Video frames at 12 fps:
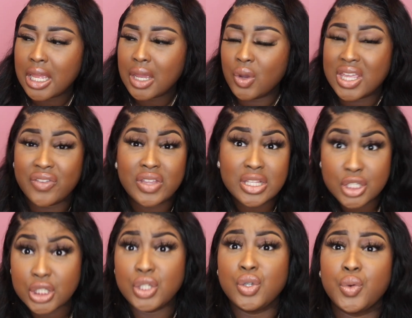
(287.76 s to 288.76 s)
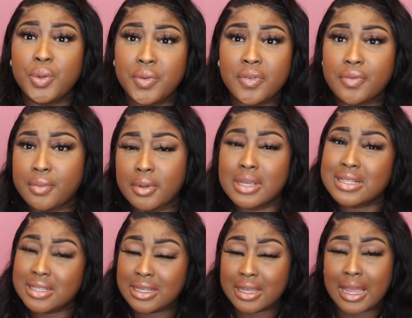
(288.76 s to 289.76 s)
or give in to you, if
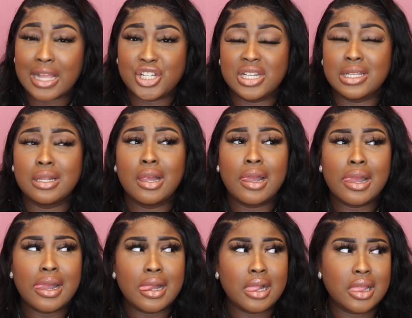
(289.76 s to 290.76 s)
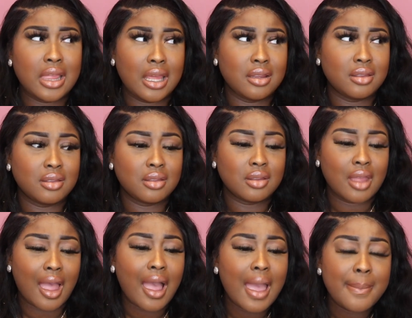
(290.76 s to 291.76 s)
actually, then
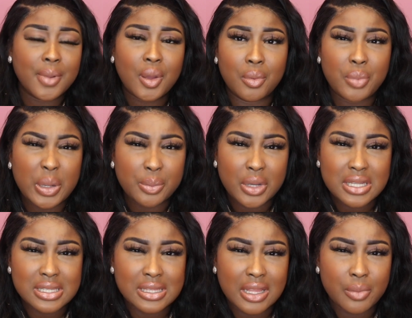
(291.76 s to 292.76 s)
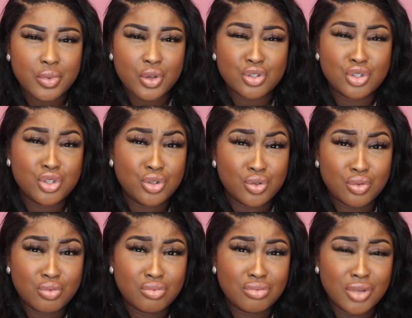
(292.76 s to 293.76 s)
I become a bad person now because
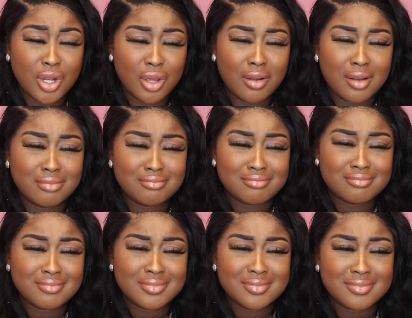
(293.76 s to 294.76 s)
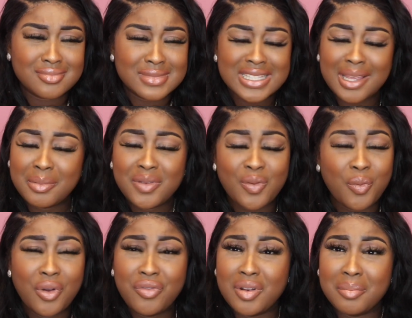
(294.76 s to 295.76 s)
you, you know, I'm even
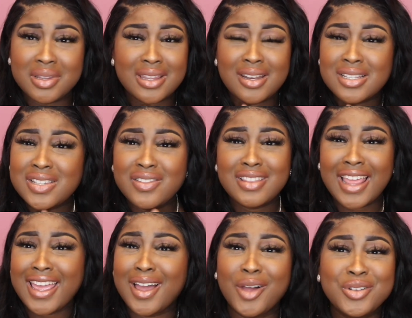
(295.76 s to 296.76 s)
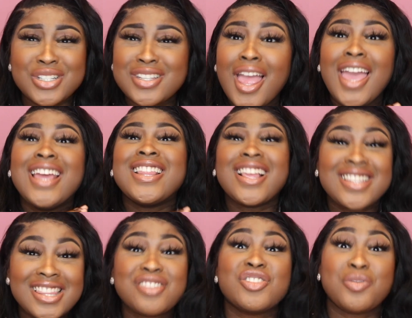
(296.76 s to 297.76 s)
waffling, but that doesn't, like, I'm just, that's
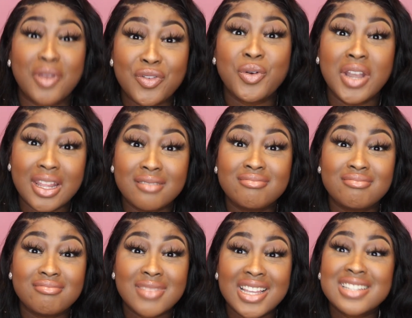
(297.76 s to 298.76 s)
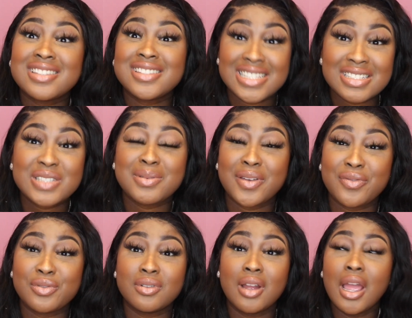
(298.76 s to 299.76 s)
disrespectful, isn't it? That's
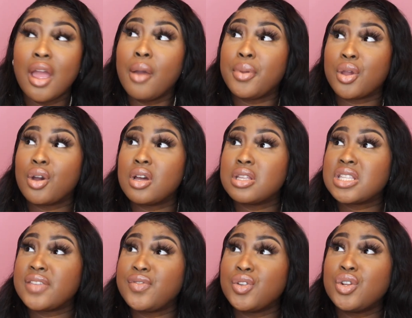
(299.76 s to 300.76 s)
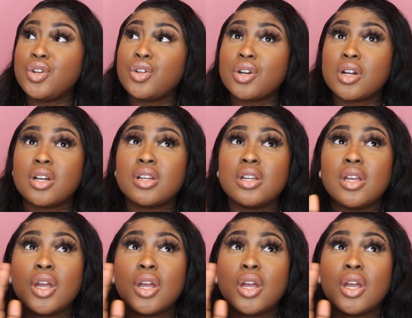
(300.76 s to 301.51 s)
disrespectful because if you're no longer